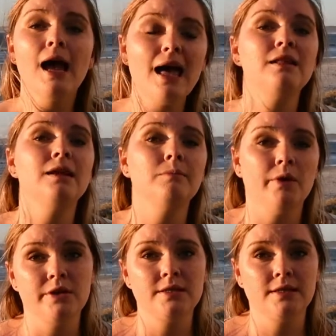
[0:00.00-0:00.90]
and then
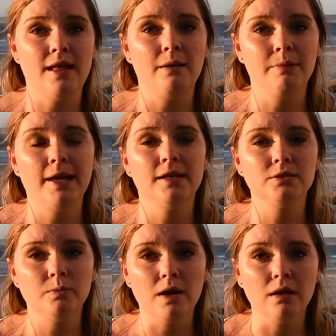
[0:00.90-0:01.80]
monitor that play as
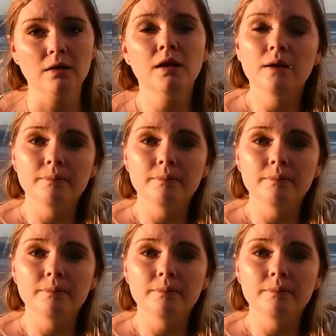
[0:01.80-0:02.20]
well.